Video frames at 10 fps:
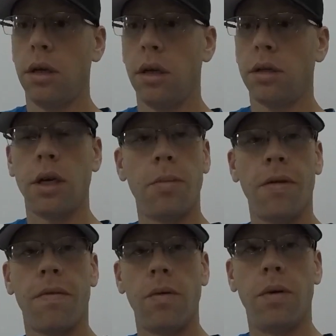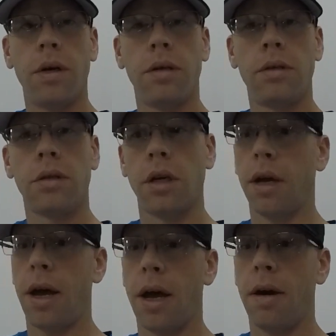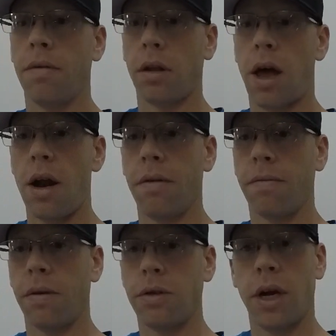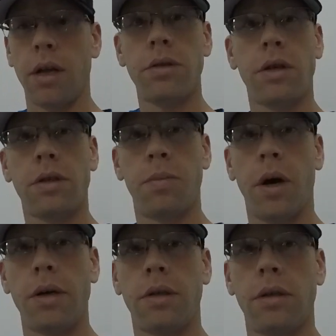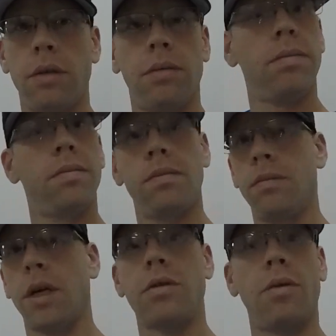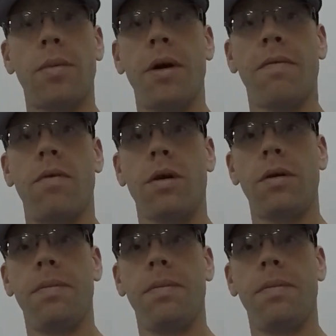it's going to be a fun one. It's going to have a lot of challenges, but that's what I'm here for.